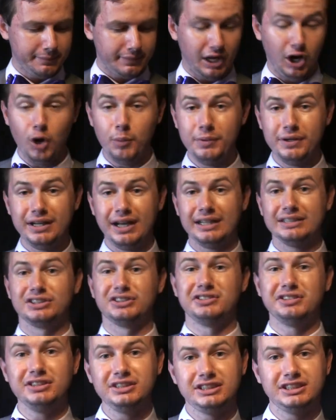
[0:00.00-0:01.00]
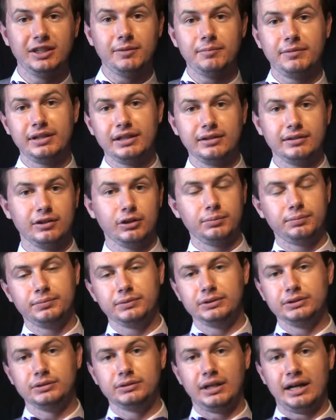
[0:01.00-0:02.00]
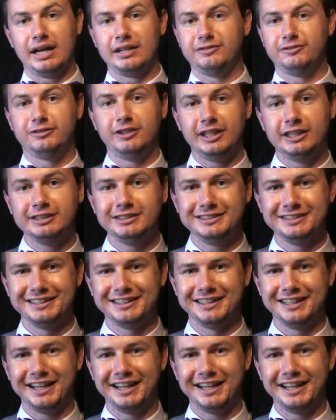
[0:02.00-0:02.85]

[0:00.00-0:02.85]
I hope you guys learned something. Hope you had fun